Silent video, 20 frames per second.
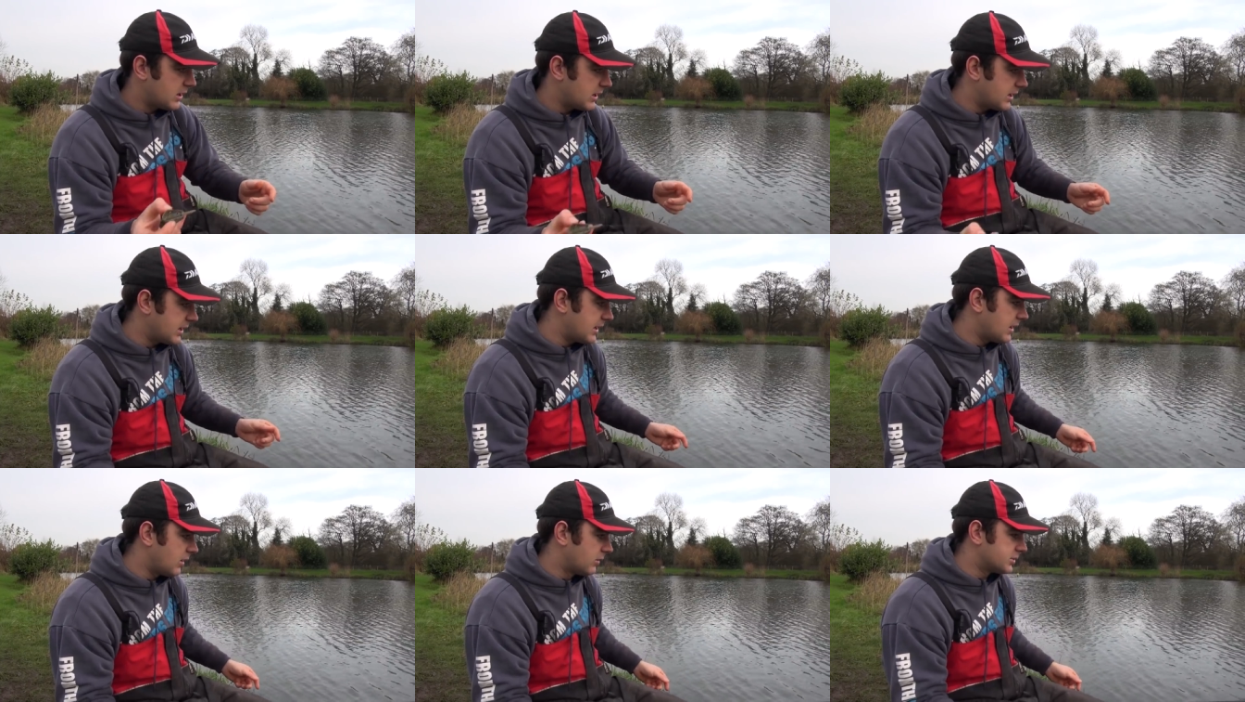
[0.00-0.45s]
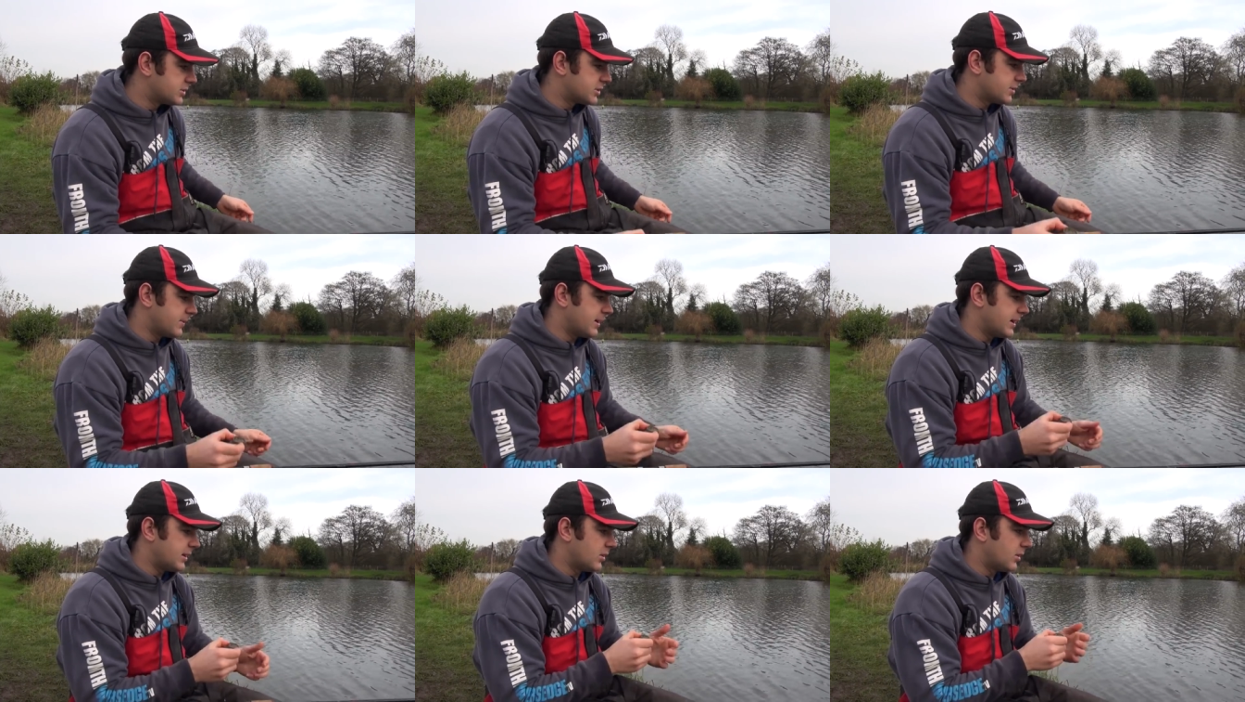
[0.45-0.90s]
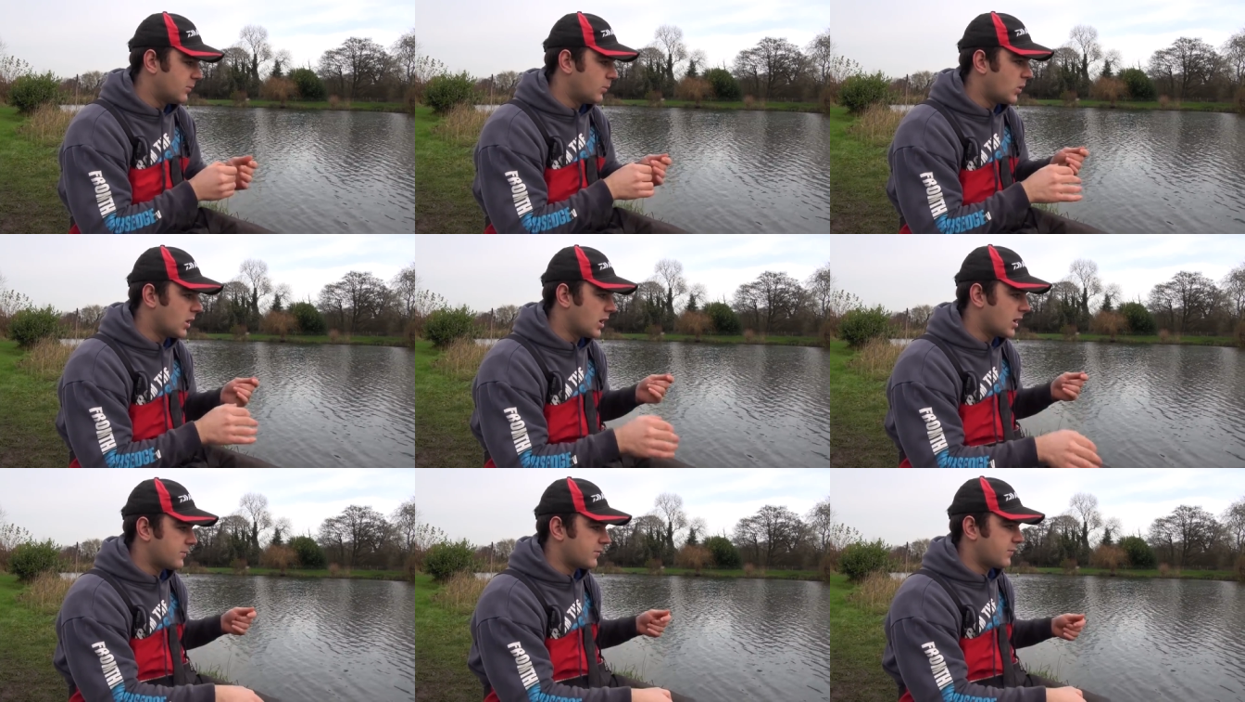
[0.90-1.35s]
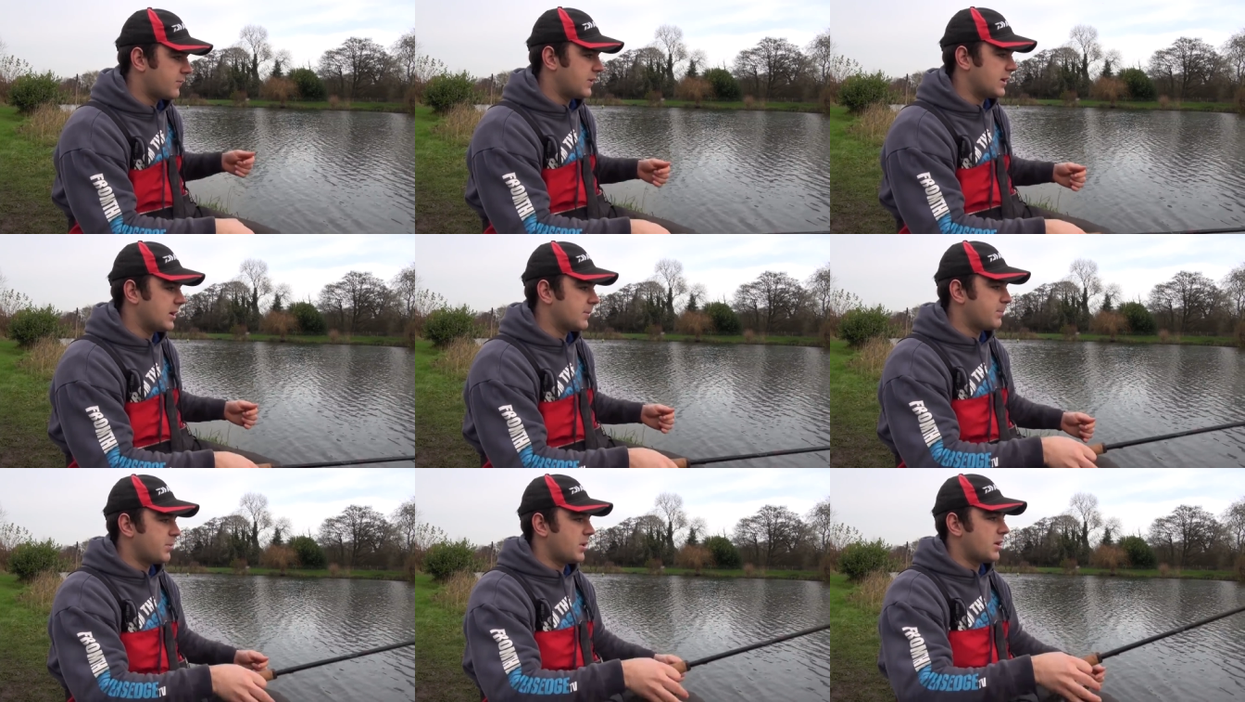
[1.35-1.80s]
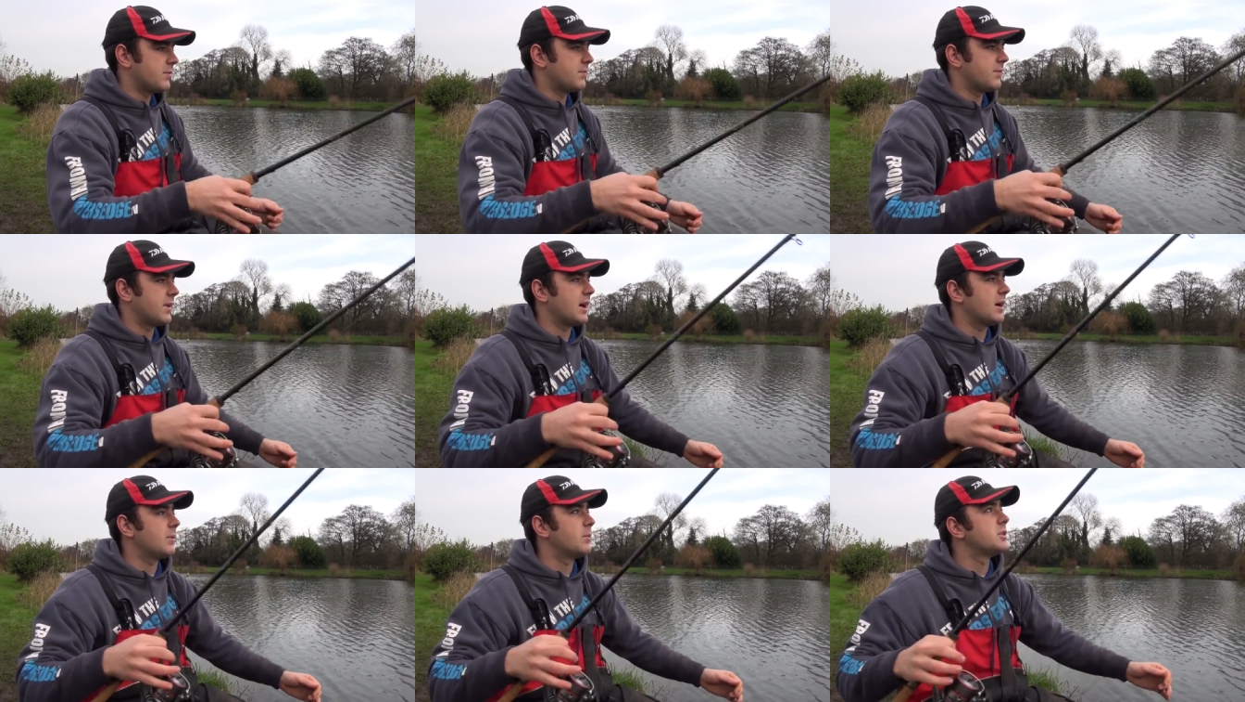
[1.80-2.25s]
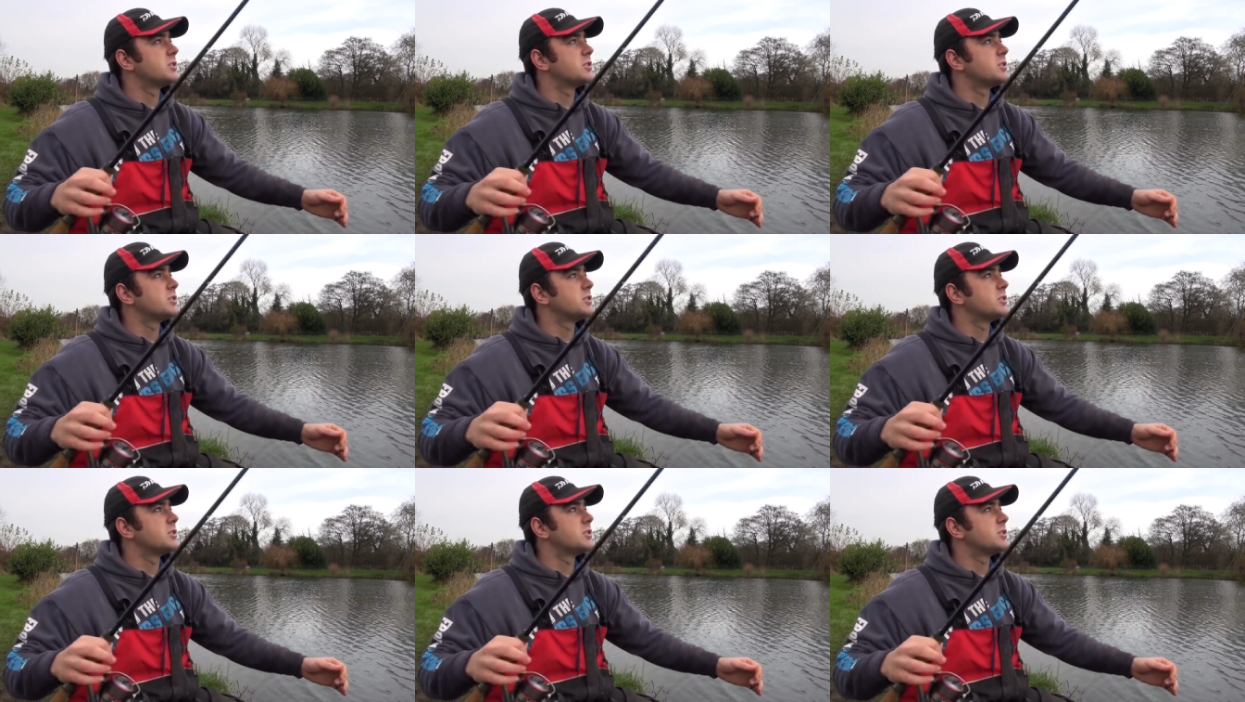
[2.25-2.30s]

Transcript: And then onto the main line. One other thing above that,